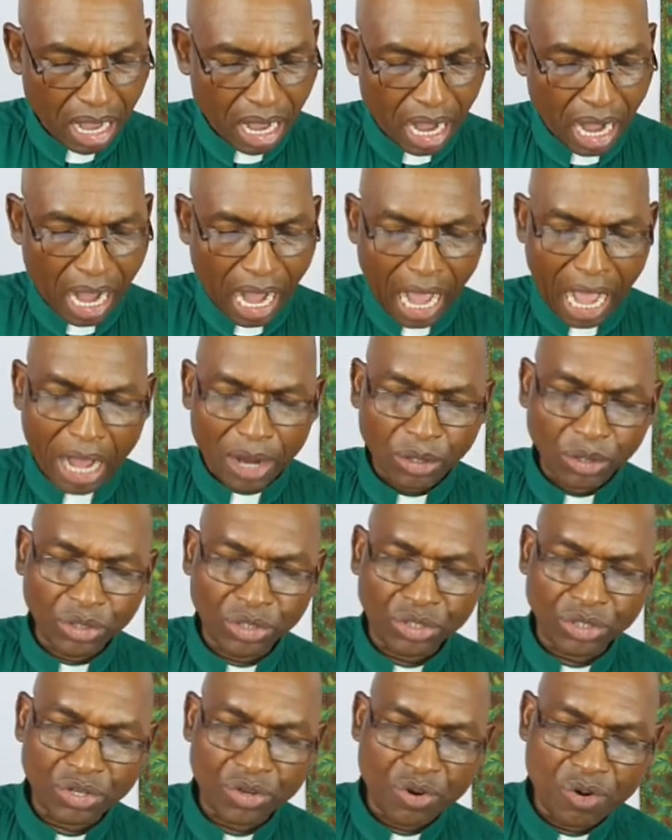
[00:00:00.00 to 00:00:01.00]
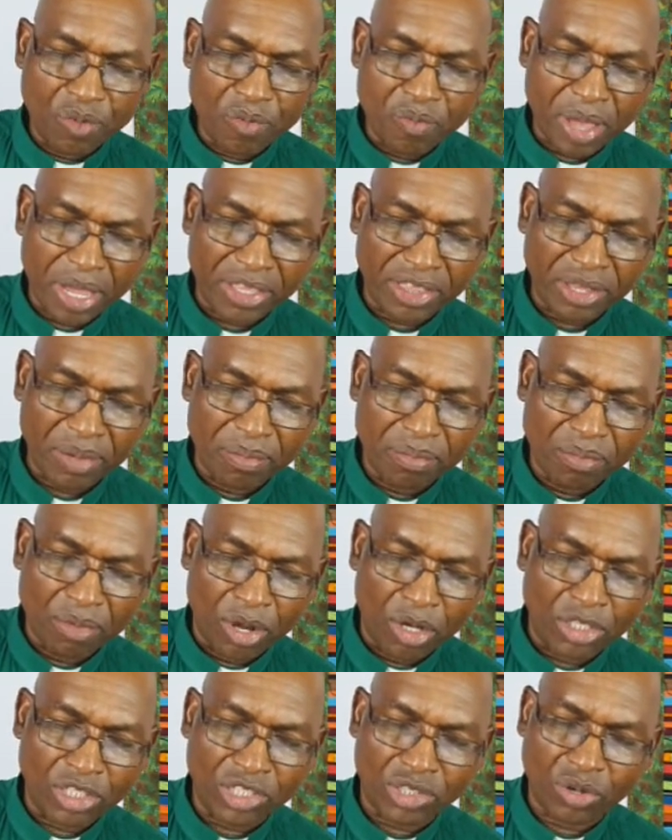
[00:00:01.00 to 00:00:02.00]
How do you make the
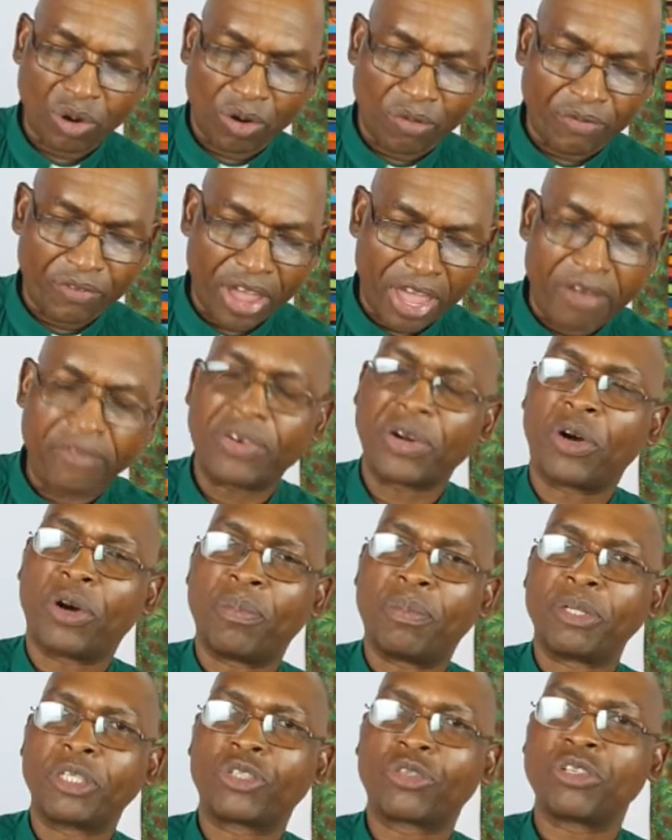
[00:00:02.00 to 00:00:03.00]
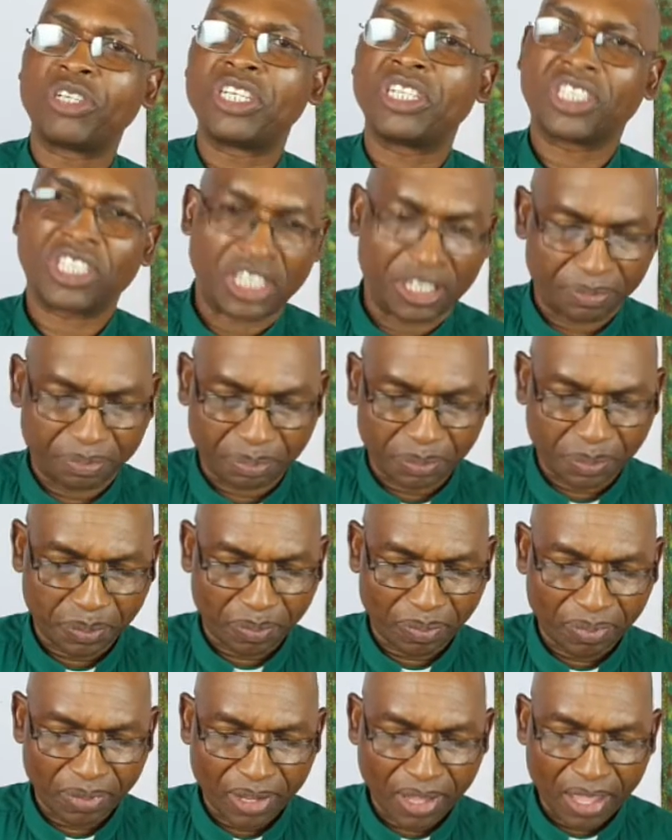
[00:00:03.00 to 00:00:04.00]
most of every opportunity,
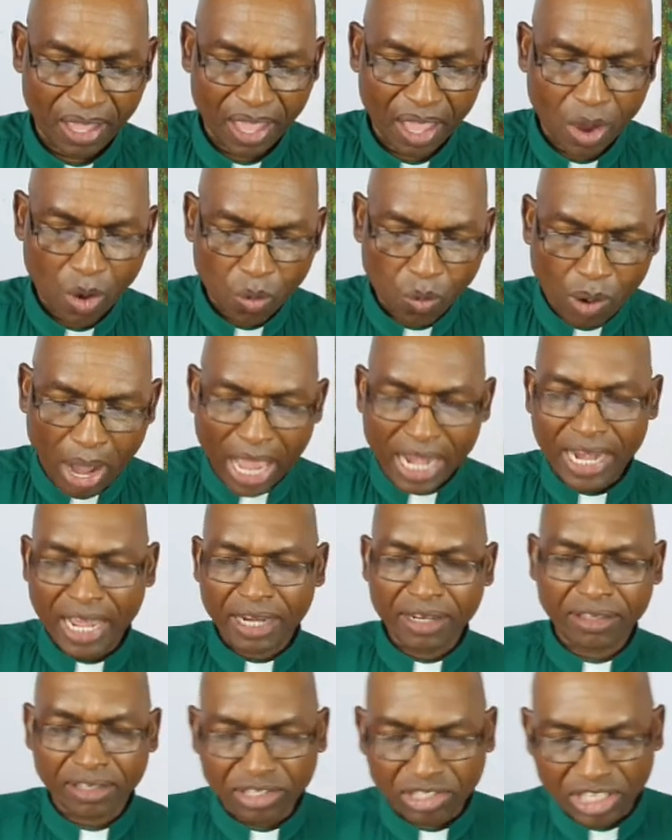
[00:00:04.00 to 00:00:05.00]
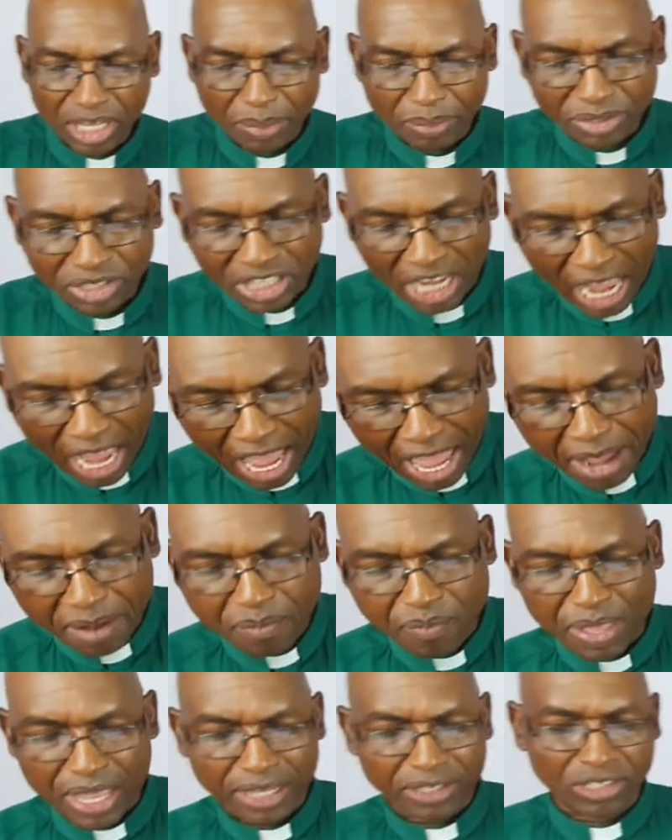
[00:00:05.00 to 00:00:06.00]
while at the same
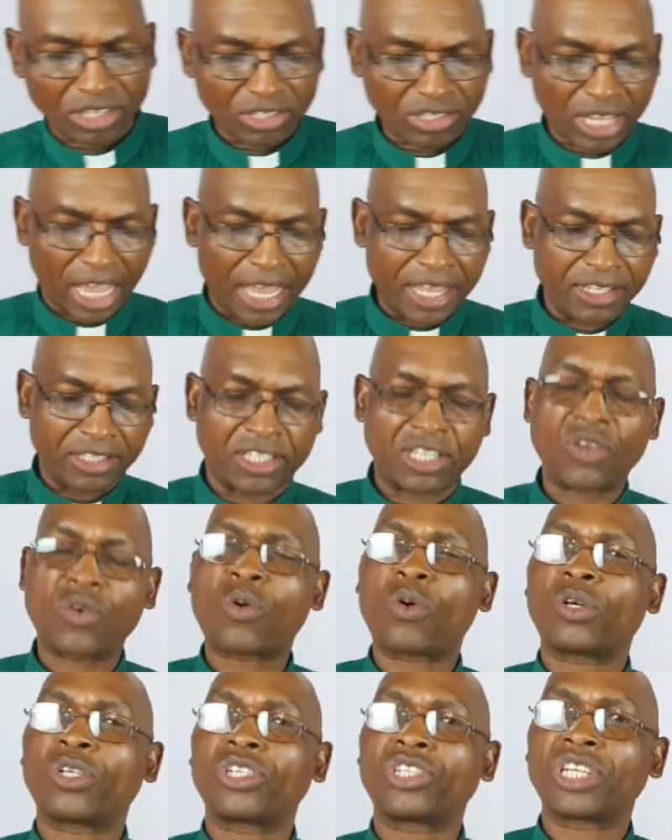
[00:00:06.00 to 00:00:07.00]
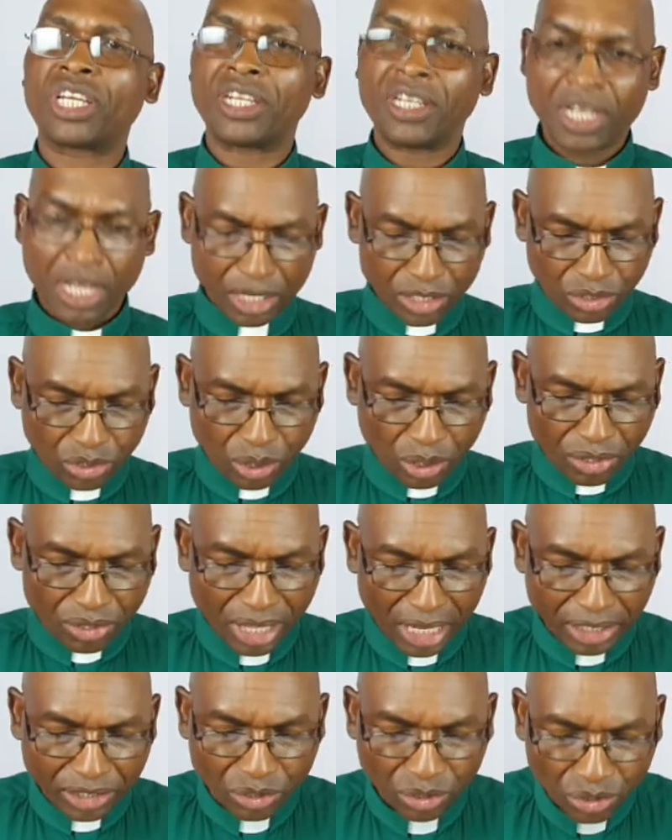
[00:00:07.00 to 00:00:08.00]
time exercising caution, so
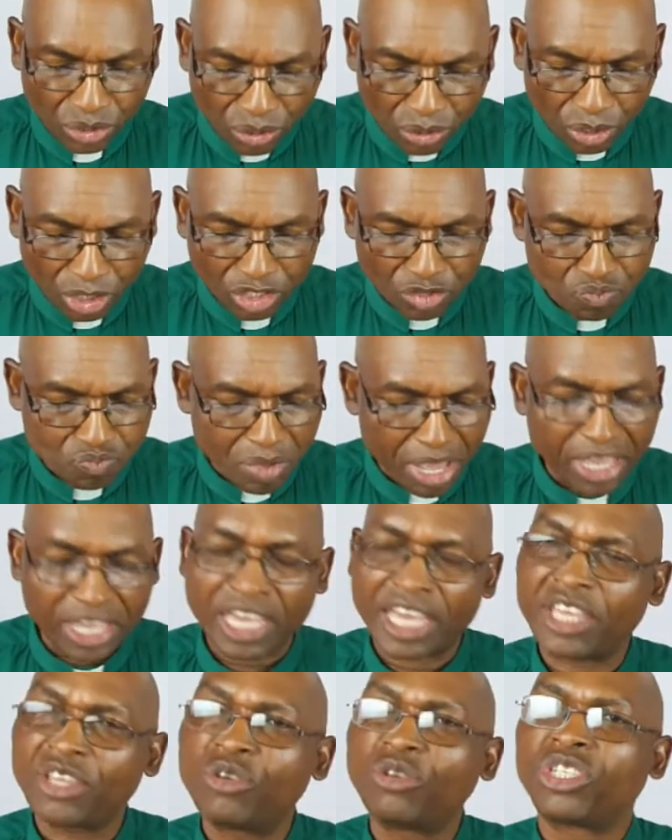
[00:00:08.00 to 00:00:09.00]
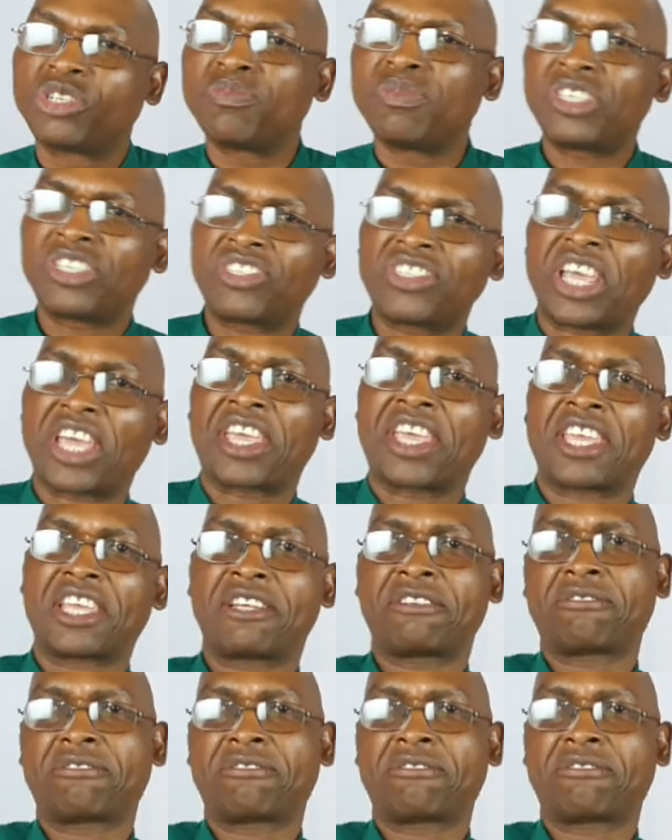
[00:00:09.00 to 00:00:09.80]
that you do not make a huge mistake?